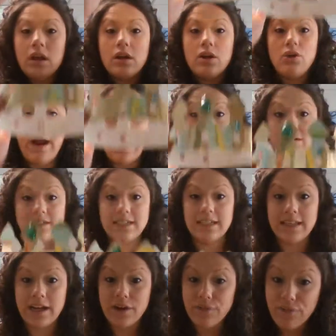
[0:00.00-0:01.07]
crowns in
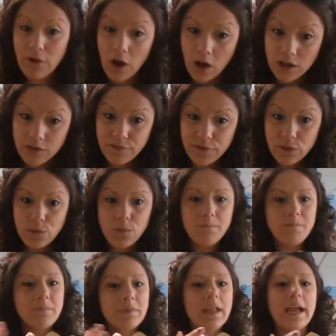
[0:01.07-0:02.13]
there for all of you
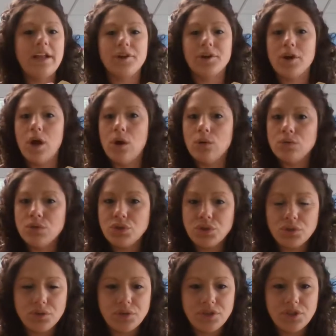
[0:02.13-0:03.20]
and your own
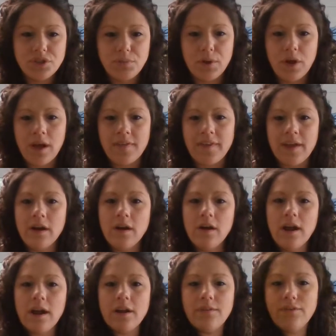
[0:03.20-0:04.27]
jewels to put on
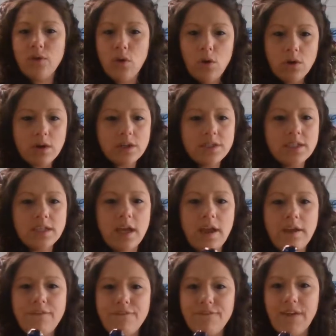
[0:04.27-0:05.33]
there. And of course,
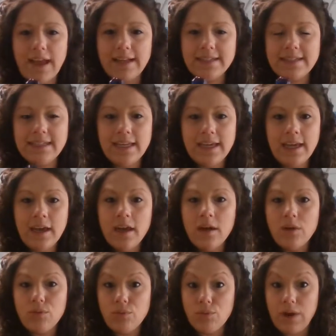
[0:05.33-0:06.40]
a fancy
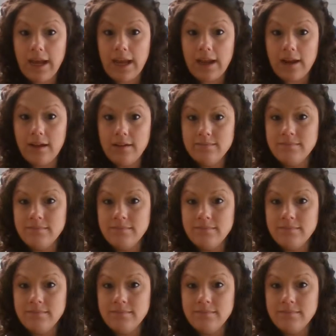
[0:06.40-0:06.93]
ring